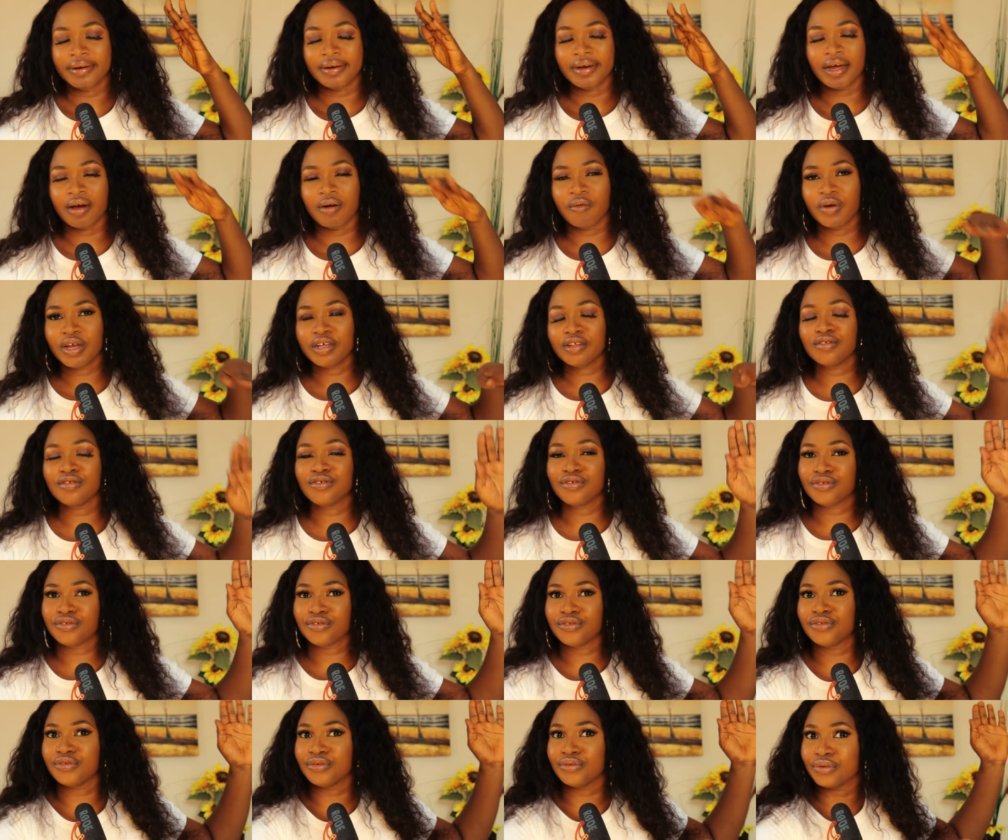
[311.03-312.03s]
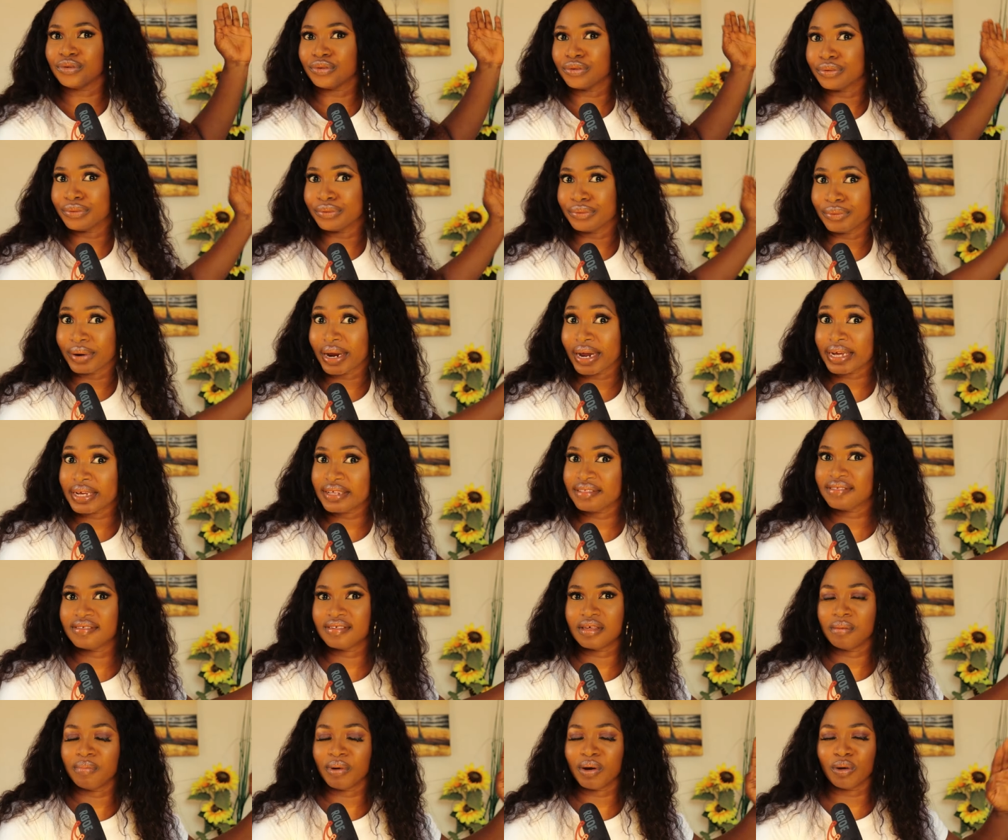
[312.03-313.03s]
that went to
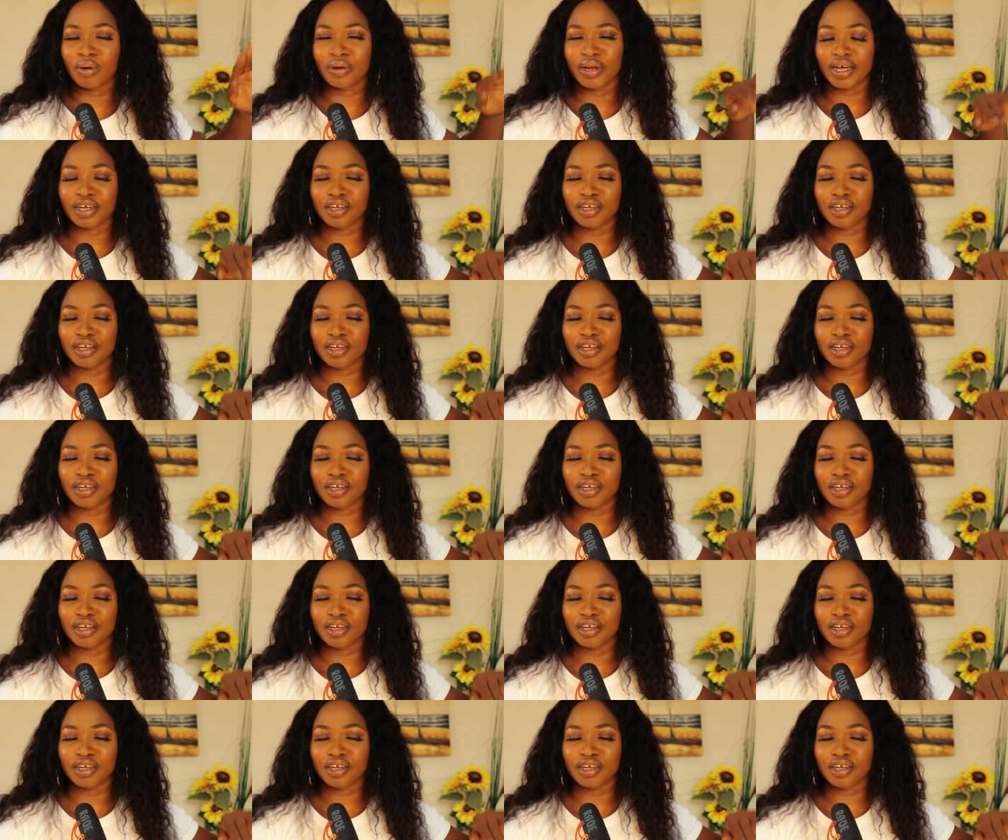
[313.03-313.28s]
write about